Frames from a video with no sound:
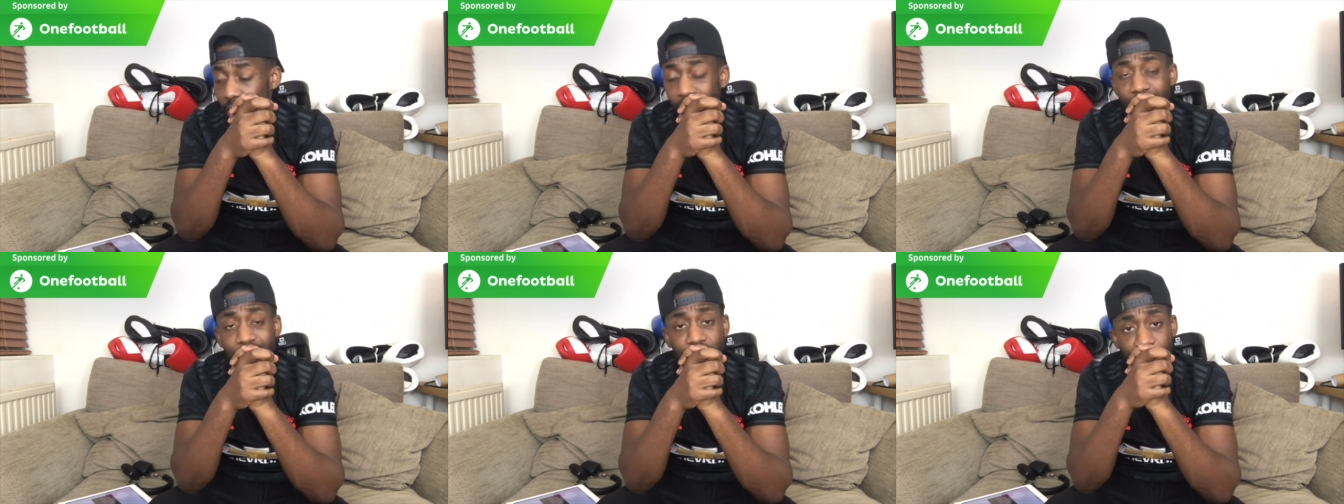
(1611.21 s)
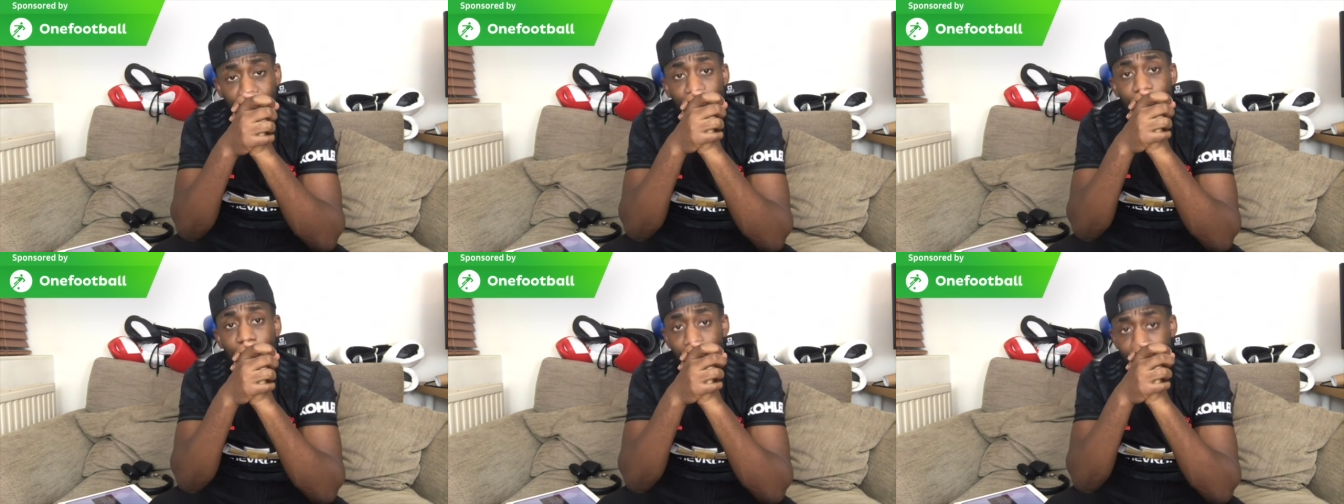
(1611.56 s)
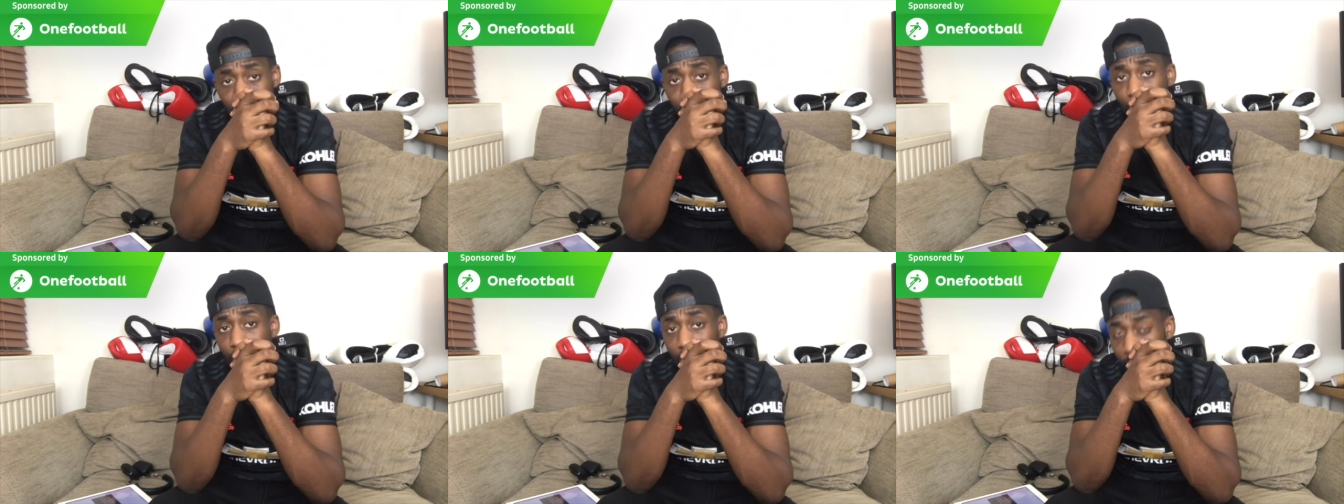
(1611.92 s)
I genuinely
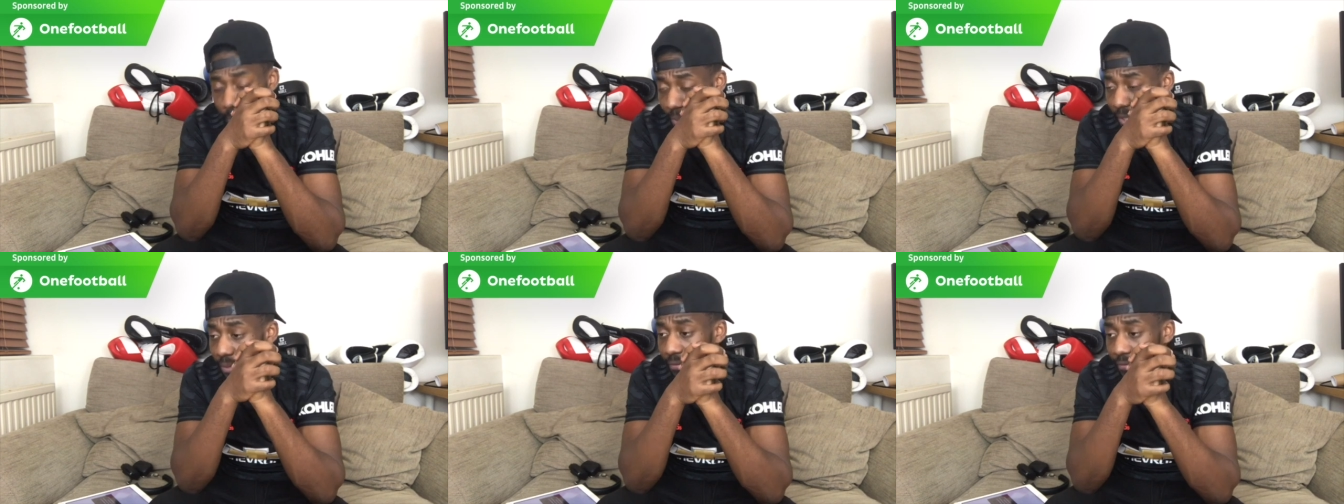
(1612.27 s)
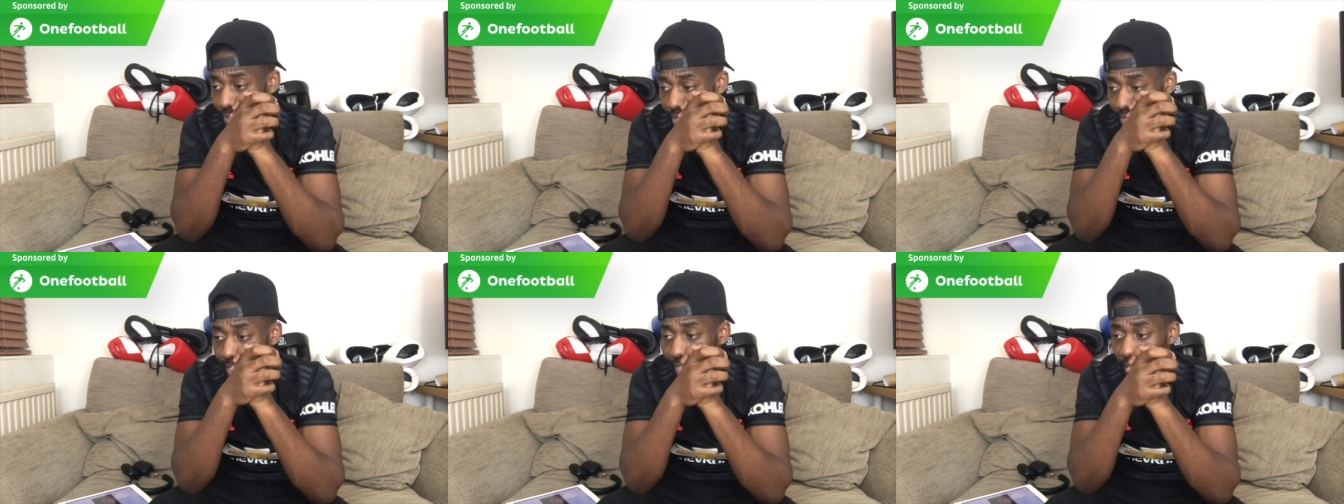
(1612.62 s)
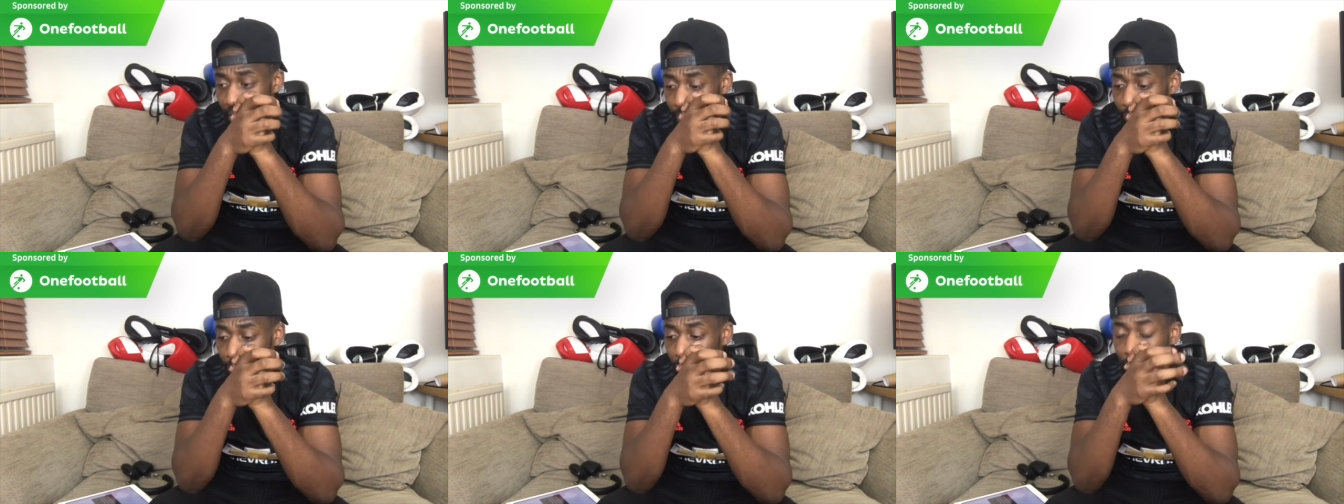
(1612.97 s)
think we could play with a 10
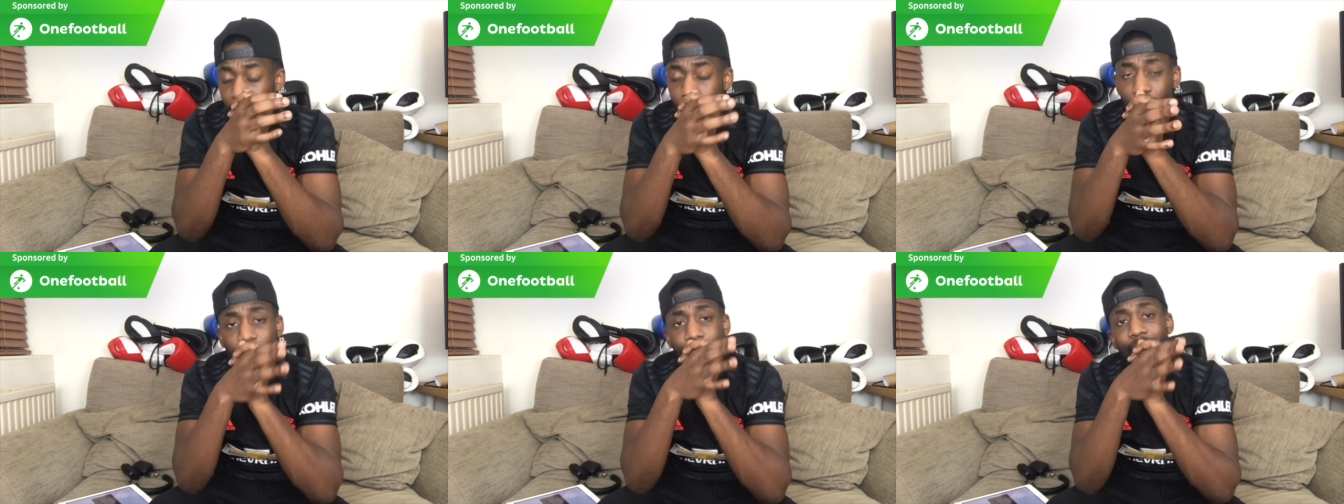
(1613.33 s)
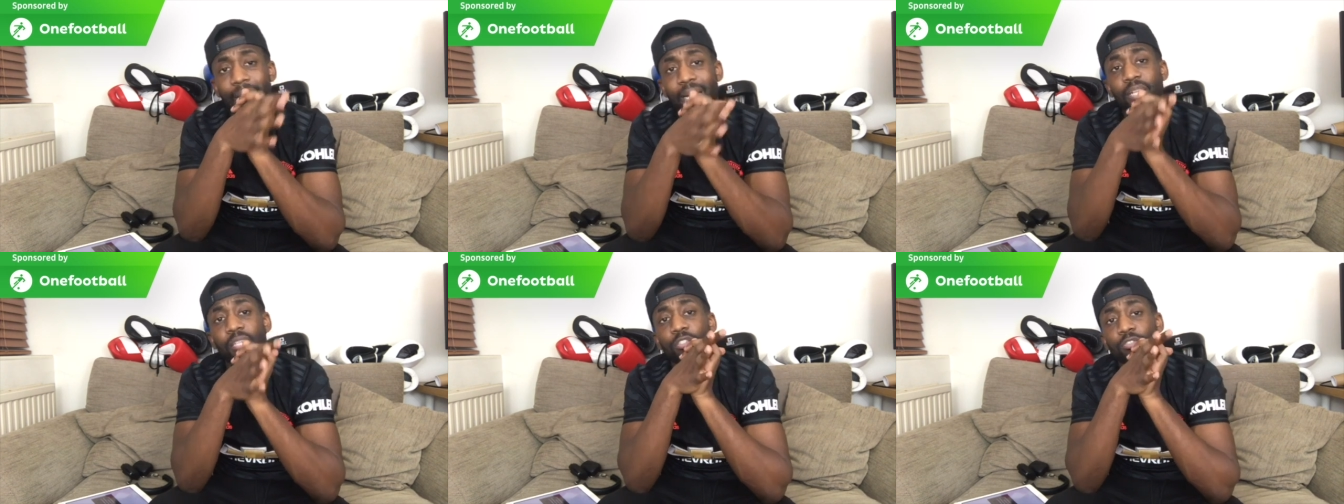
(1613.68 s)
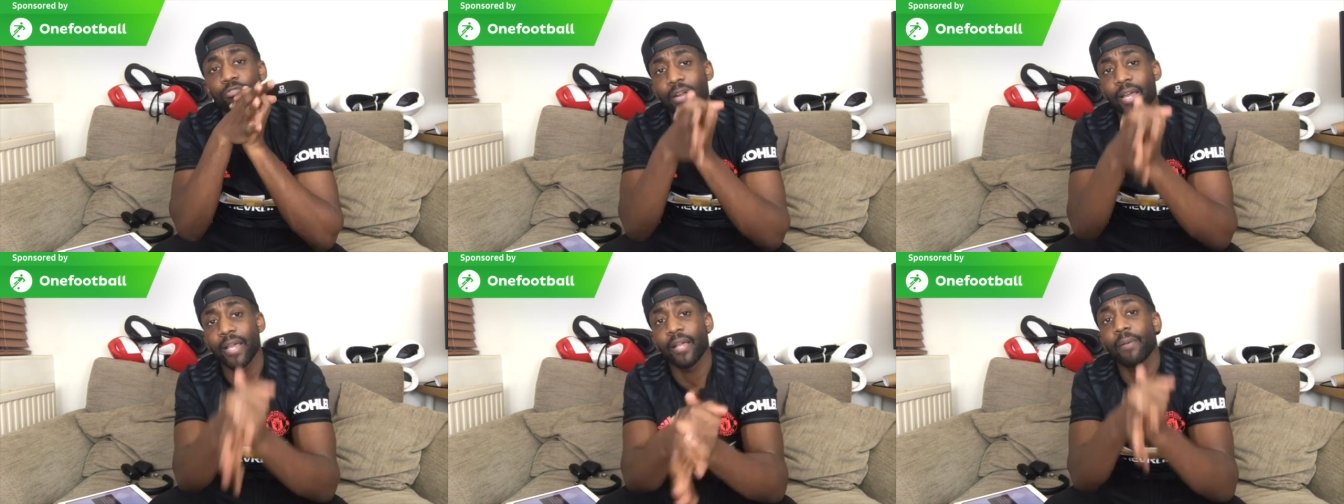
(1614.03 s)
if we got the balance
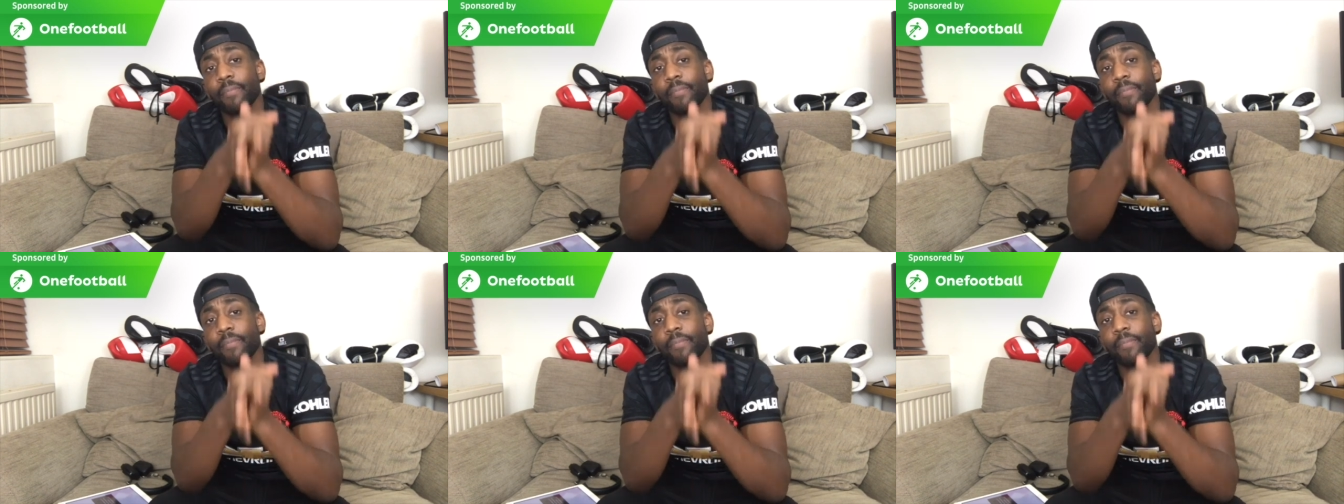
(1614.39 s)
right.